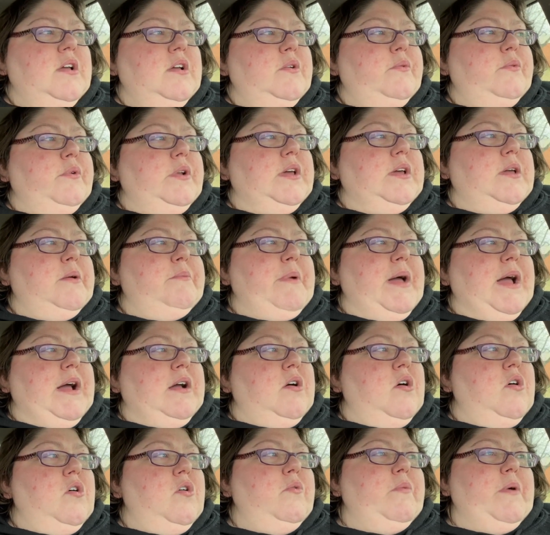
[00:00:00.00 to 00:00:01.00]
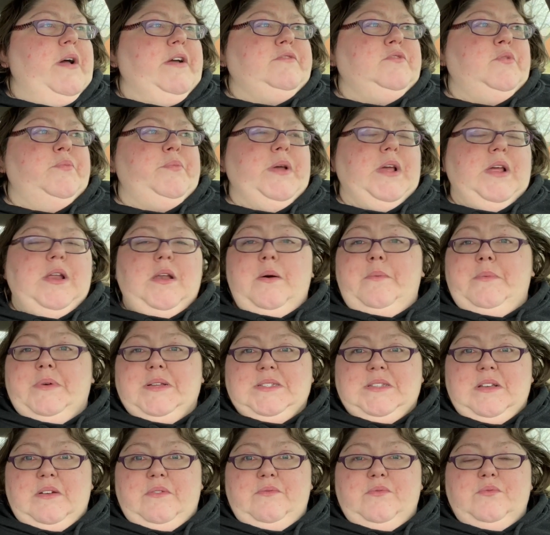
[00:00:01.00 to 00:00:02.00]
when I get back home after picking up my
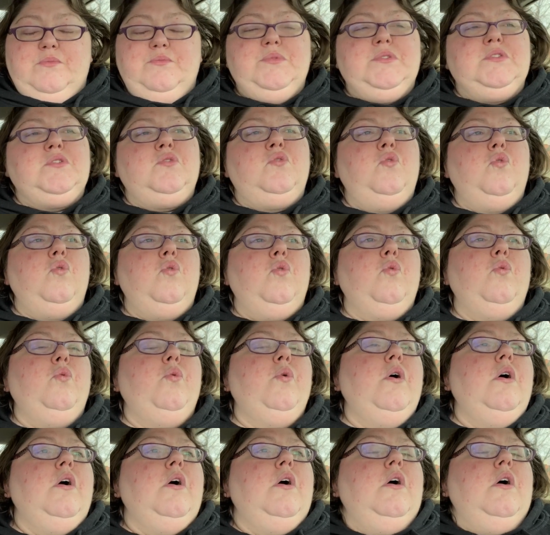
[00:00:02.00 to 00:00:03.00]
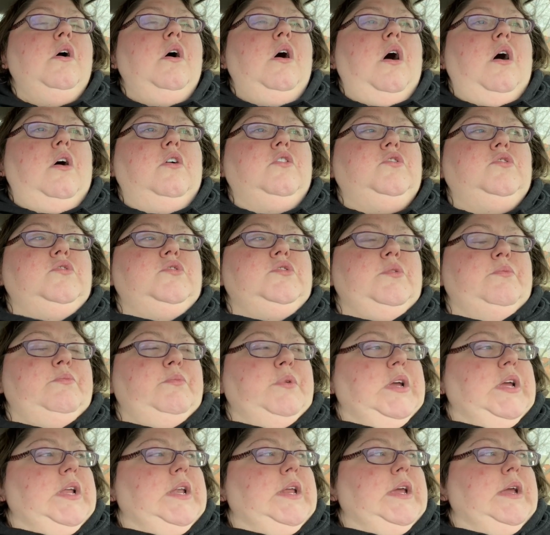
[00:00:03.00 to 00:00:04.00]
son from school. I'll do some
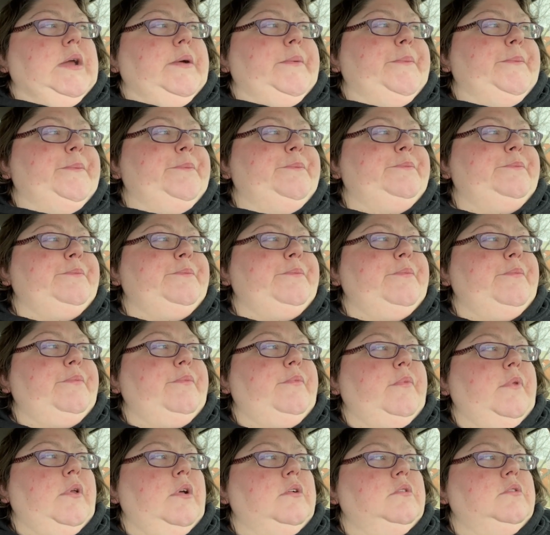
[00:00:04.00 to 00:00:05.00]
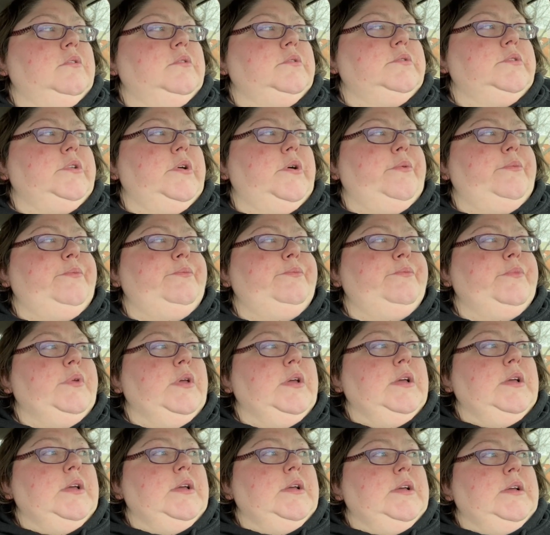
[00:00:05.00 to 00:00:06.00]
reading. So,
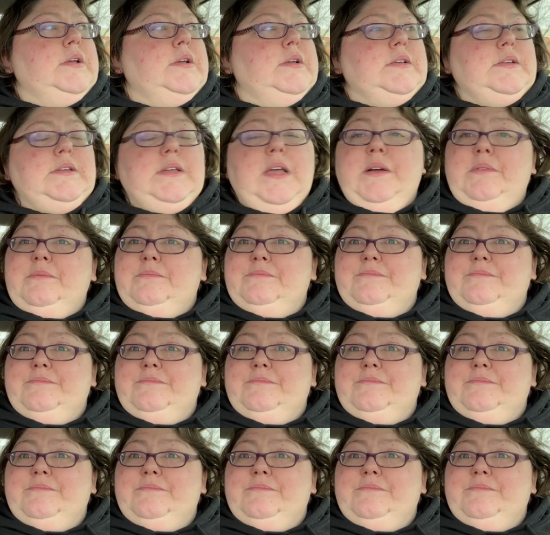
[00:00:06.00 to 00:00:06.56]
yeah.